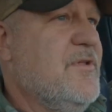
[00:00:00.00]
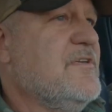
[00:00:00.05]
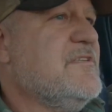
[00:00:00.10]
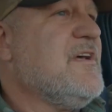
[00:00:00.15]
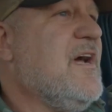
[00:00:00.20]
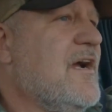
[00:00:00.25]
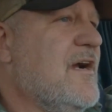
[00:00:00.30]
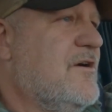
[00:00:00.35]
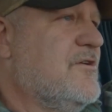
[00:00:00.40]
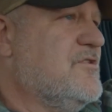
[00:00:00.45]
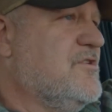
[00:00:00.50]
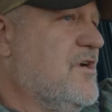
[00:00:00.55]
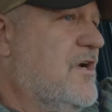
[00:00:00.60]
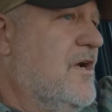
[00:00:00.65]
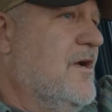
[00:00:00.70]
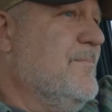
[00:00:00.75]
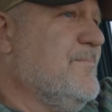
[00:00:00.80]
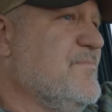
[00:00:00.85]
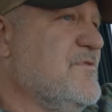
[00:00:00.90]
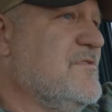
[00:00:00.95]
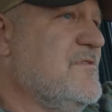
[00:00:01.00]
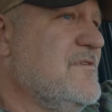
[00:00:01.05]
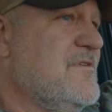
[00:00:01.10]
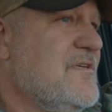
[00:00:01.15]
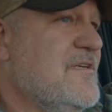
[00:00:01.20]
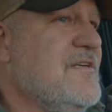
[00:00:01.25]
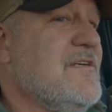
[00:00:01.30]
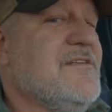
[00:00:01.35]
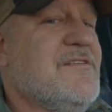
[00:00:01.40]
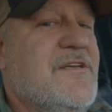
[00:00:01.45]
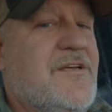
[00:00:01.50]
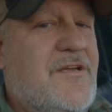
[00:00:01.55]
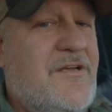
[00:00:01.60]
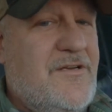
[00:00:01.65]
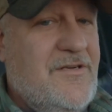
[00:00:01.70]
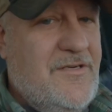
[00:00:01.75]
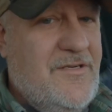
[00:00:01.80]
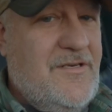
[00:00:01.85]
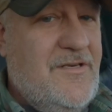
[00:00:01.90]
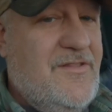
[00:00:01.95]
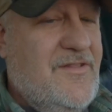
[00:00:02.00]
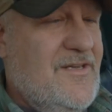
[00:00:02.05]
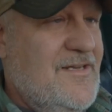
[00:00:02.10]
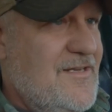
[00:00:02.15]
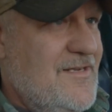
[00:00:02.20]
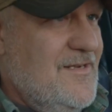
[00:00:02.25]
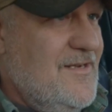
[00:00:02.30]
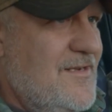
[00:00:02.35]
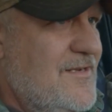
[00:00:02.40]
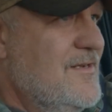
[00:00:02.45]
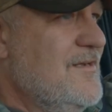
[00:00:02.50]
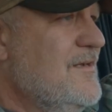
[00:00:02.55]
of tire shops is a good thing.